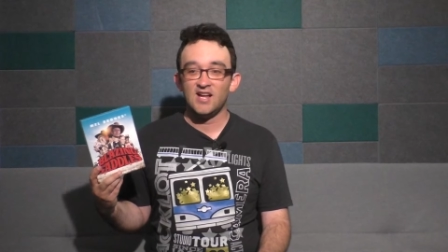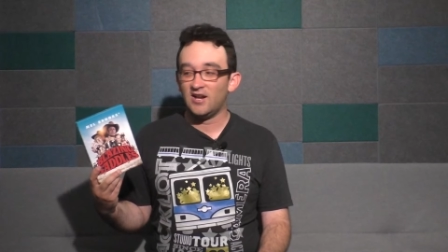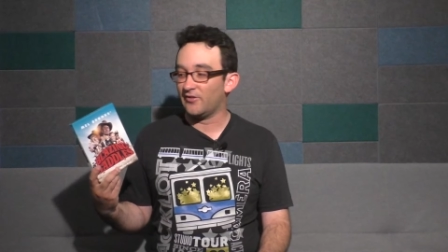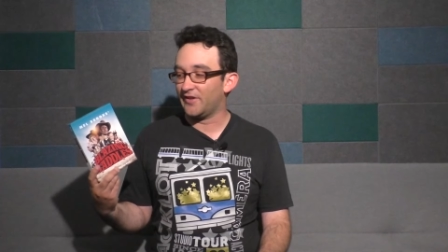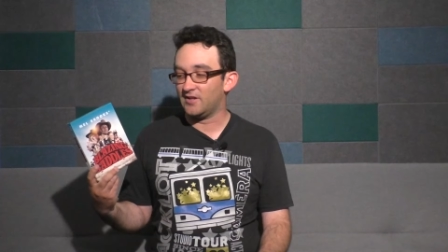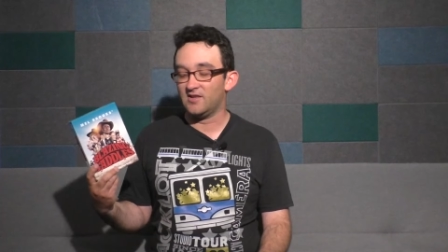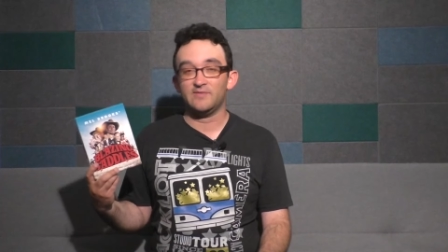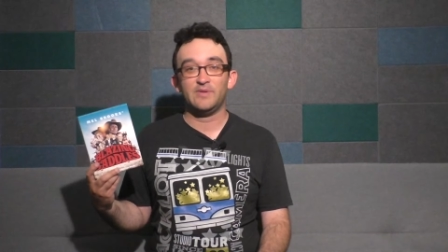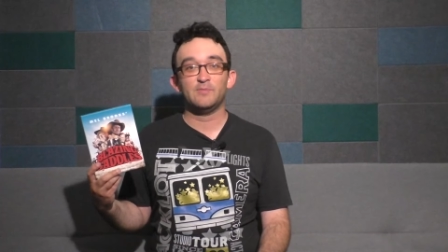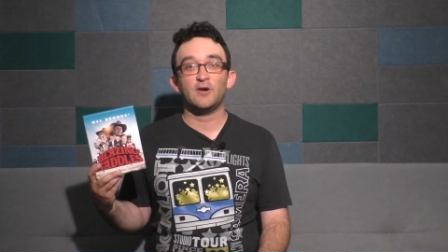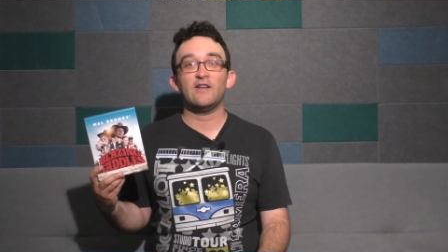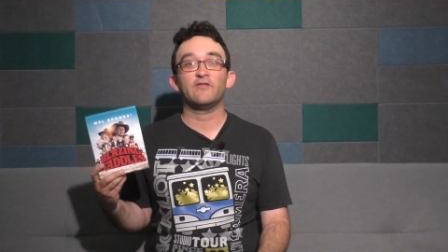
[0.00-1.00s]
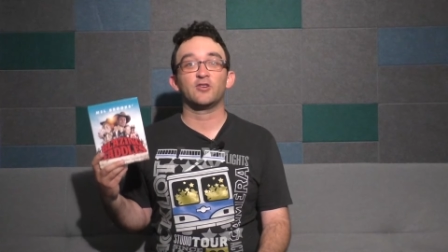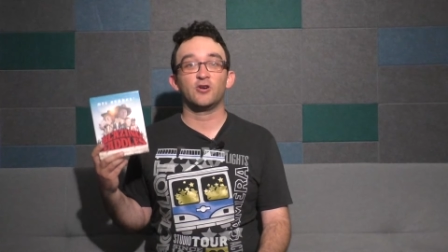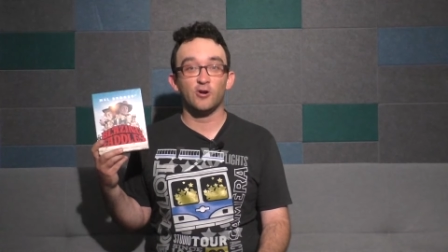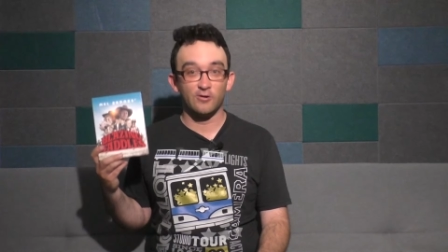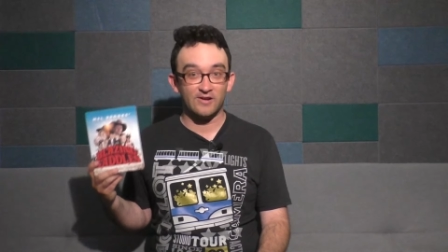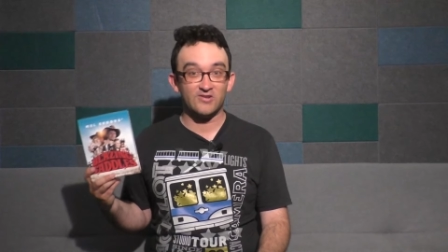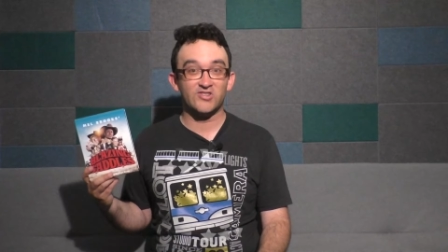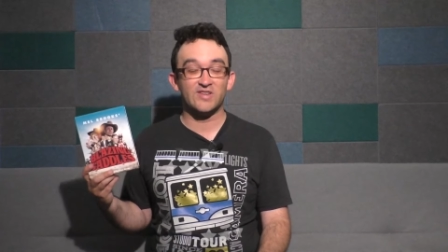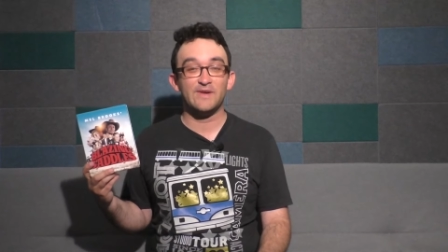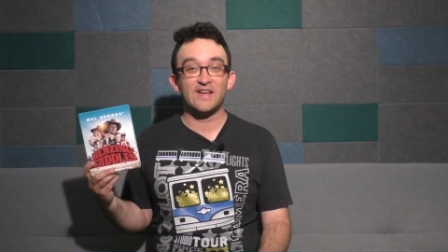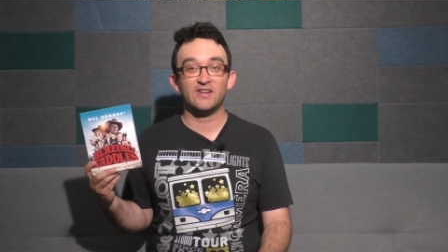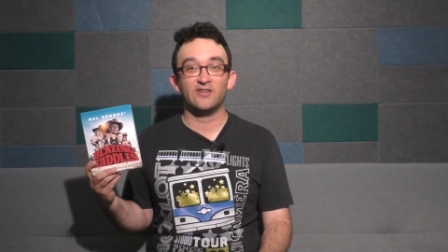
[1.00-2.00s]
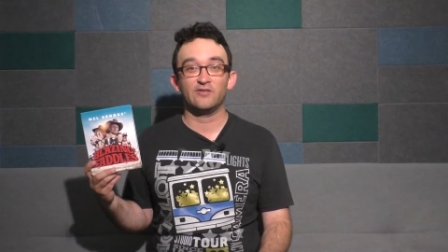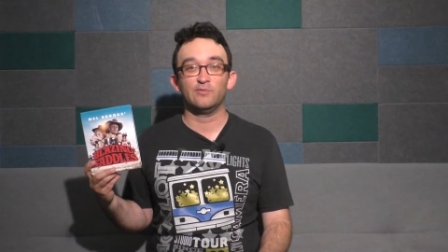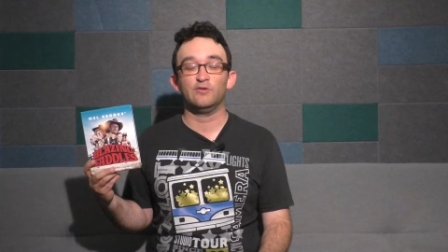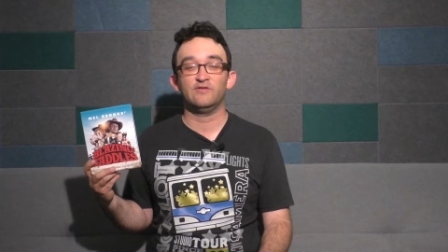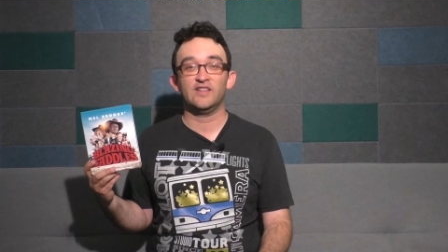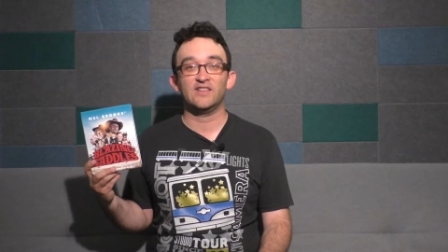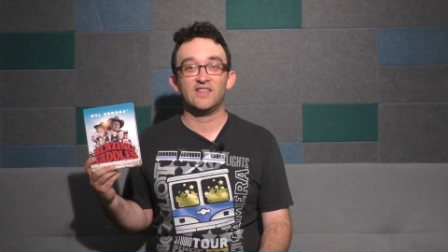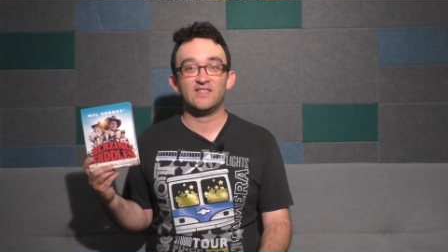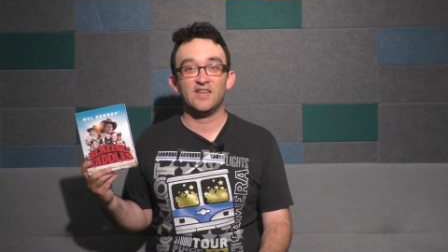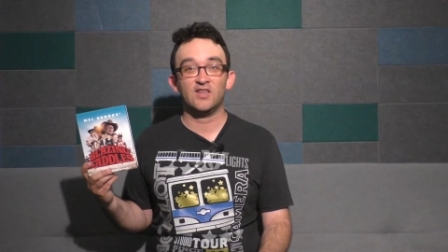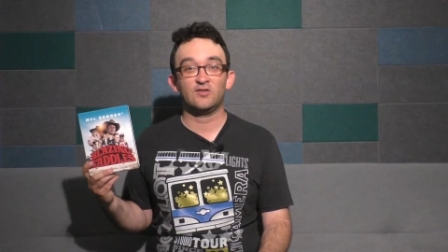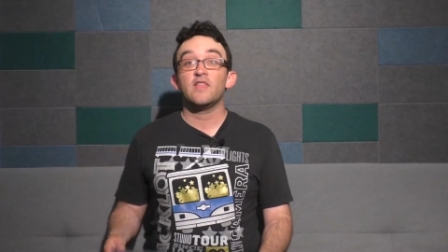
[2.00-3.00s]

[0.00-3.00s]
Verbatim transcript: I don't think a lot of people have the courage to make another movie like this.